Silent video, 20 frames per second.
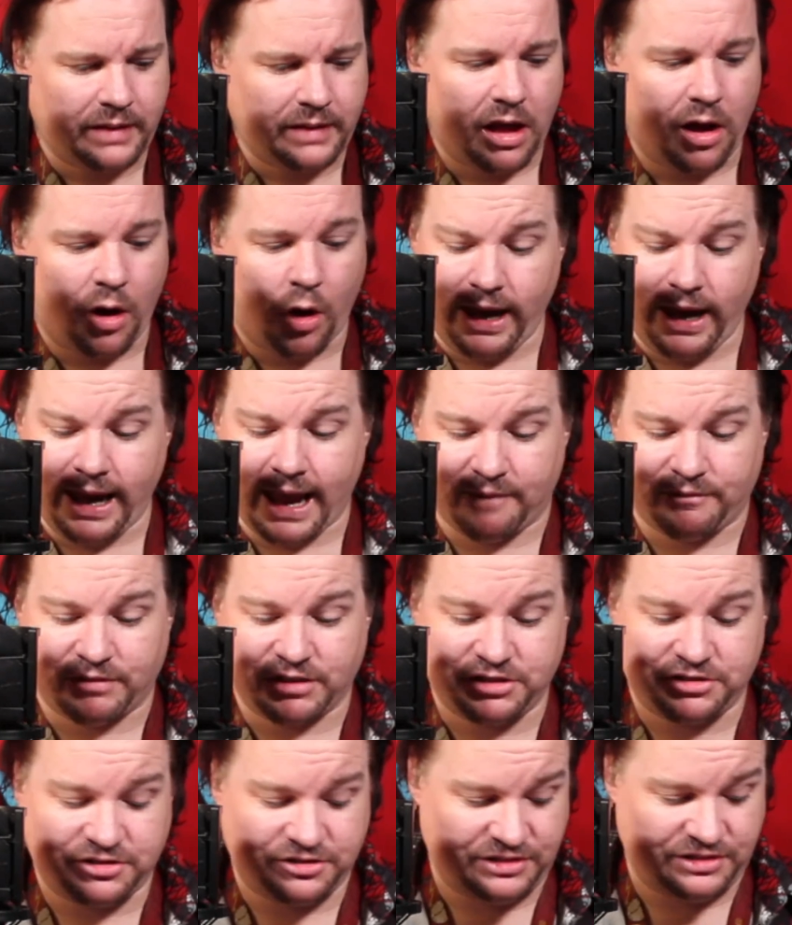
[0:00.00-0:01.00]
I have a
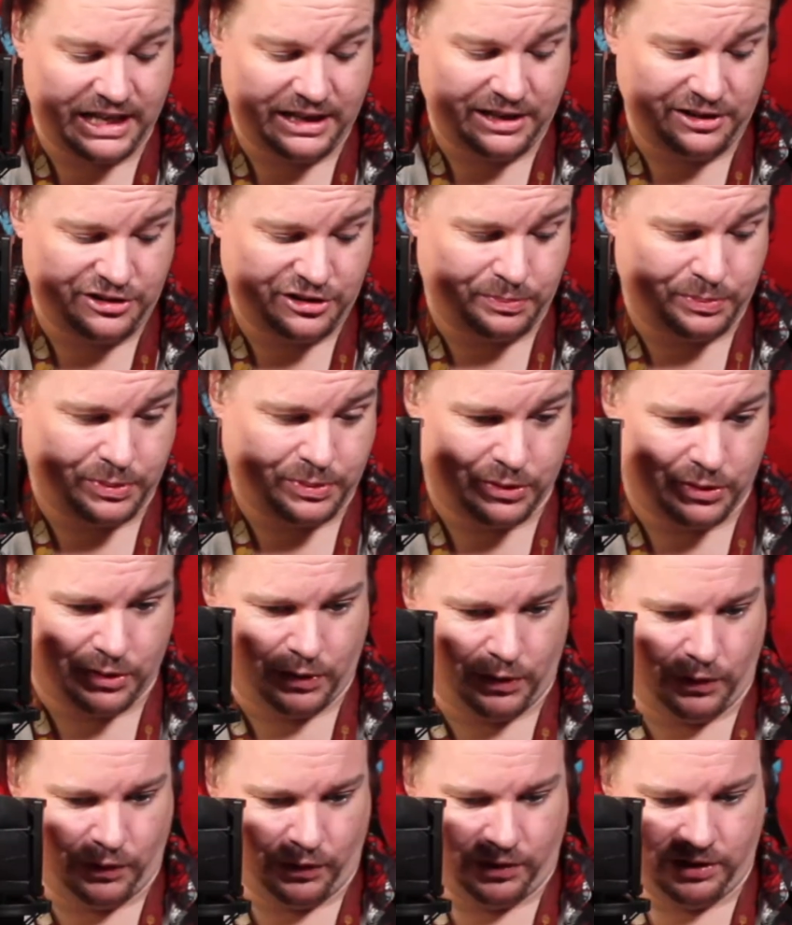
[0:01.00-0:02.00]
sticker to put
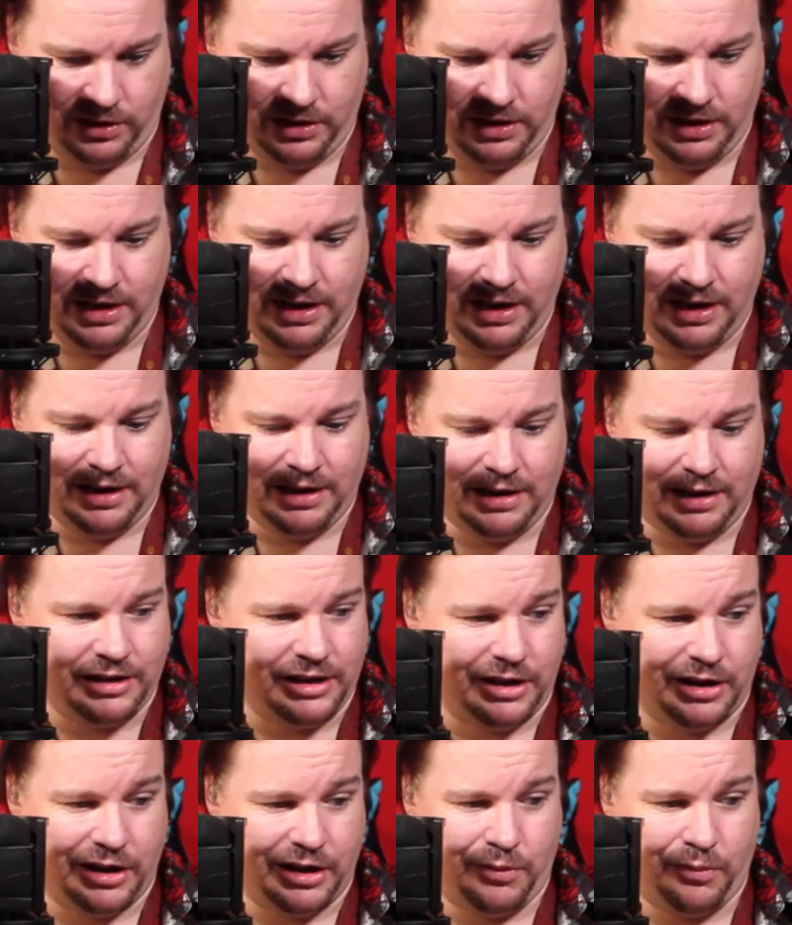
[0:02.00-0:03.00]
on. You
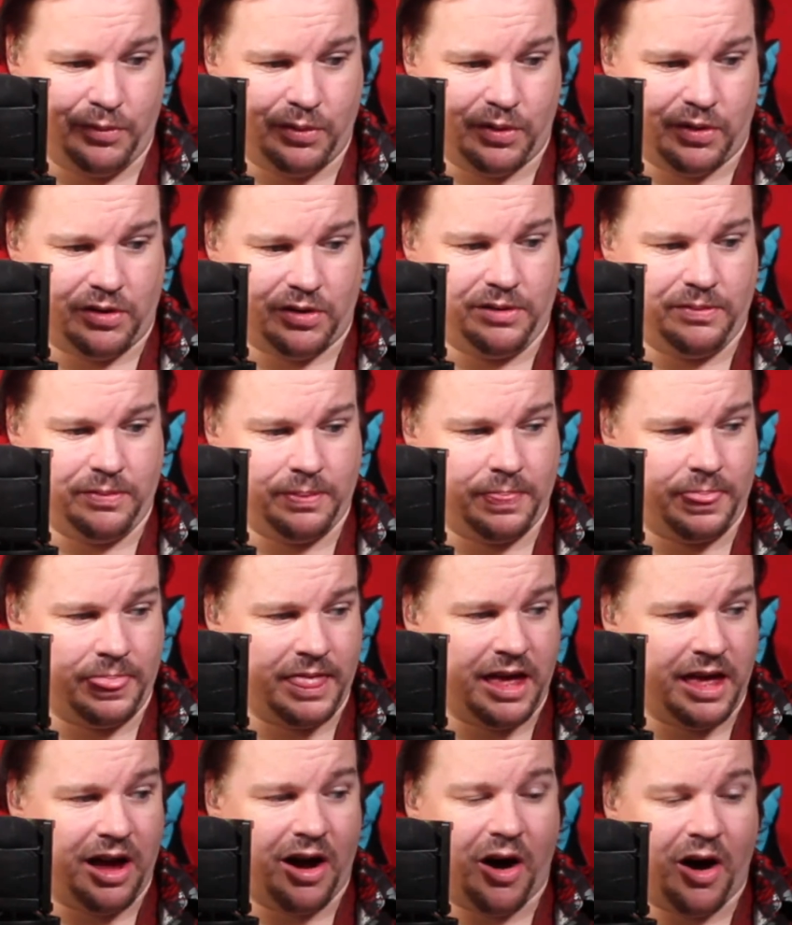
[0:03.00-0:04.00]
know what?
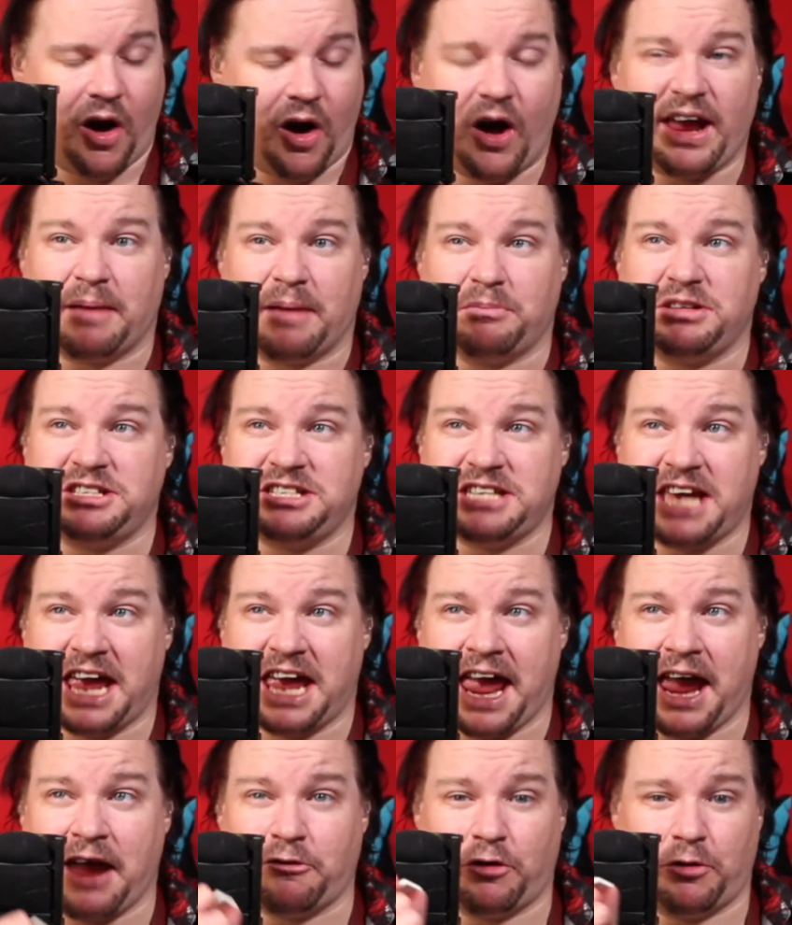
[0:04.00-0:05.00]
I am
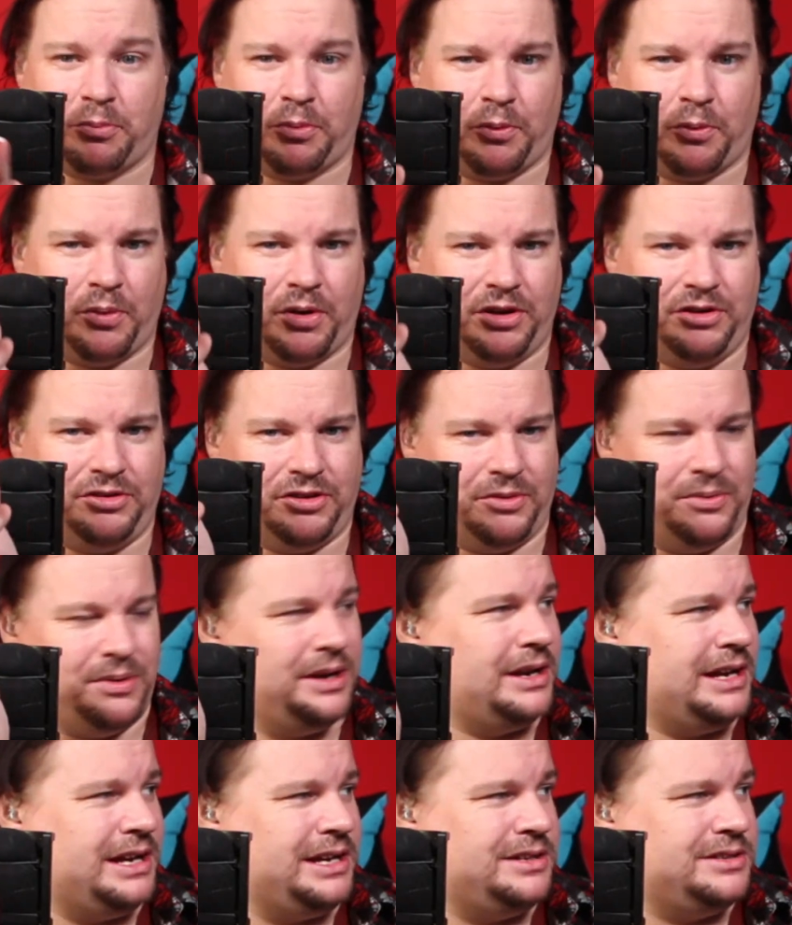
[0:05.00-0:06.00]
terrible at doing
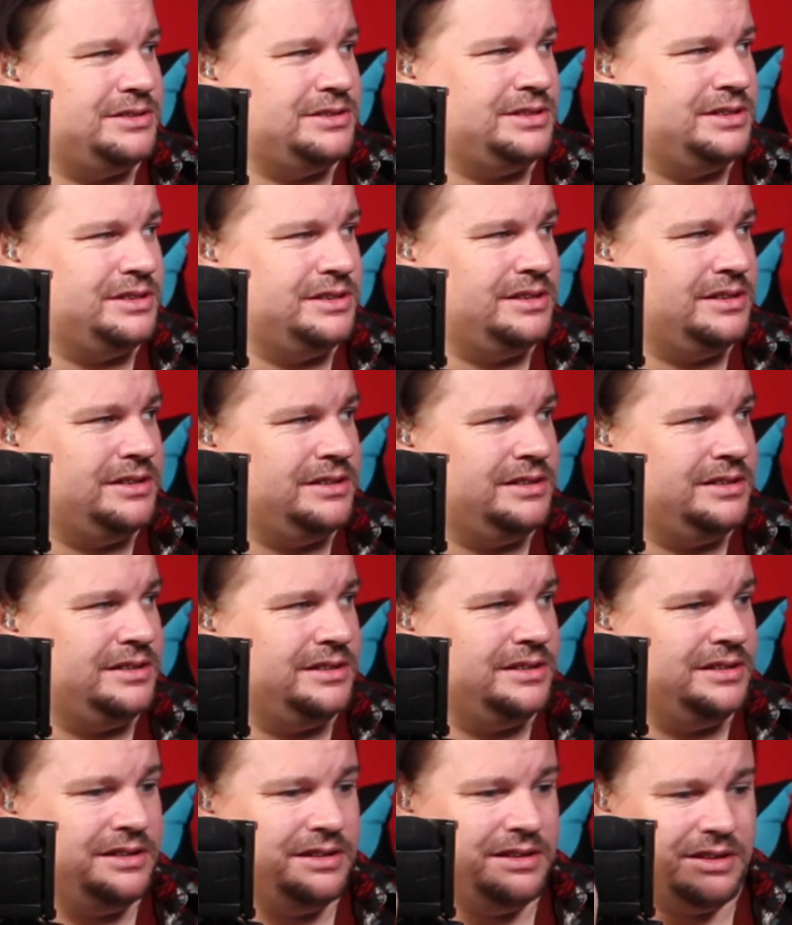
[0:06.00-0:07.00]
these.
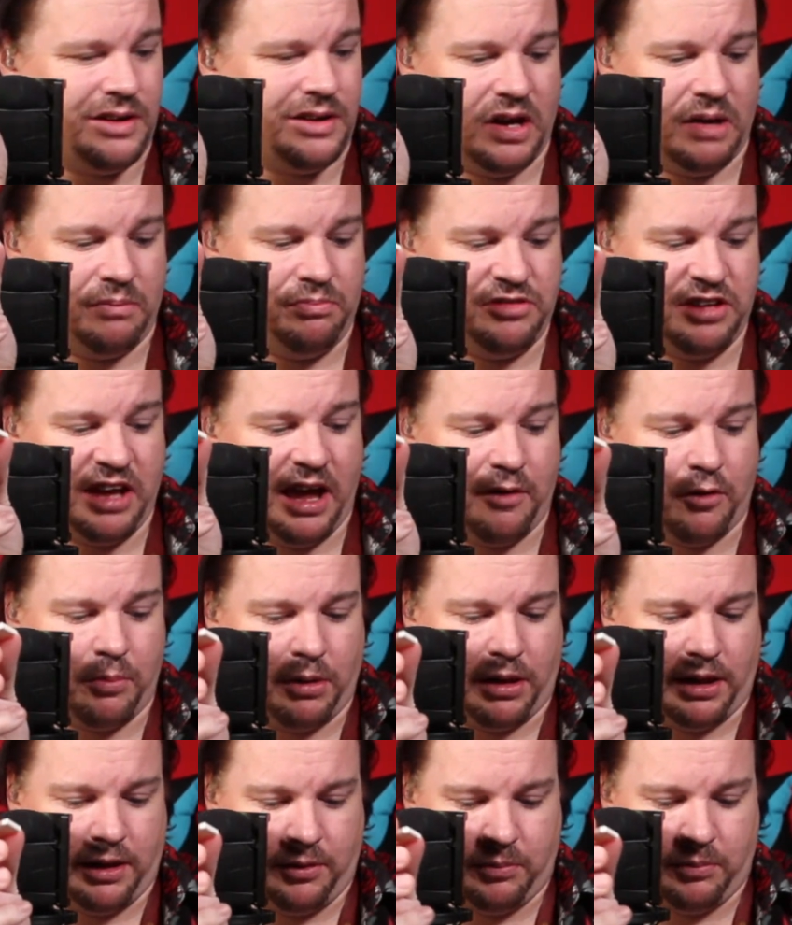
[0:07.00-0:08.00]
I'm terrible
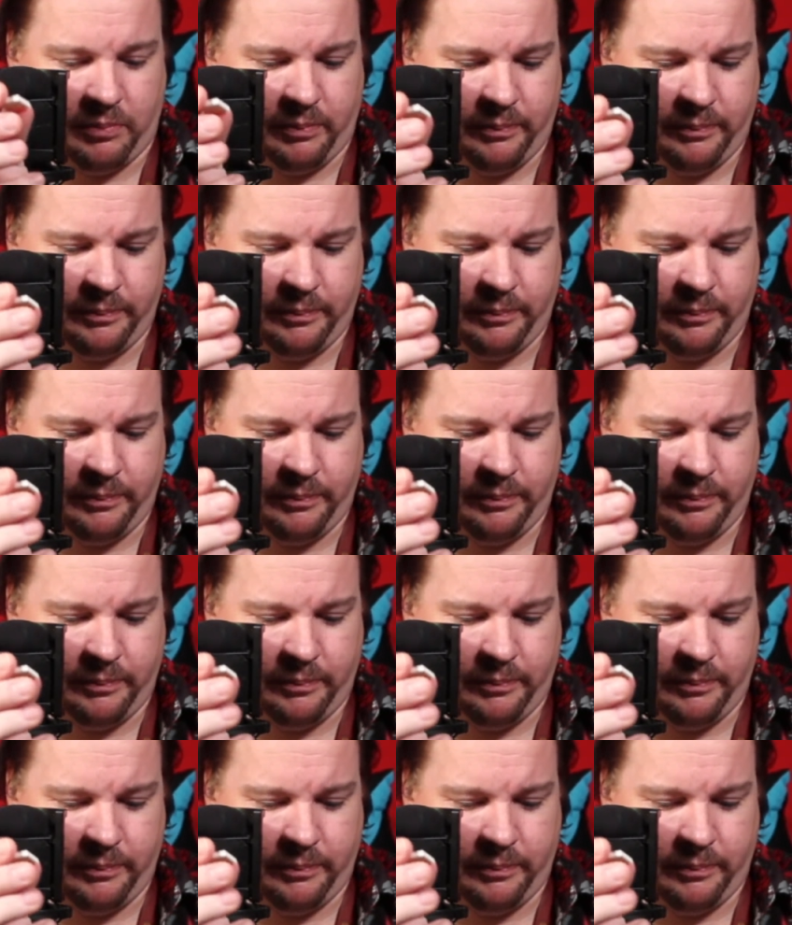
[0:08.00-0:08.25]
at them.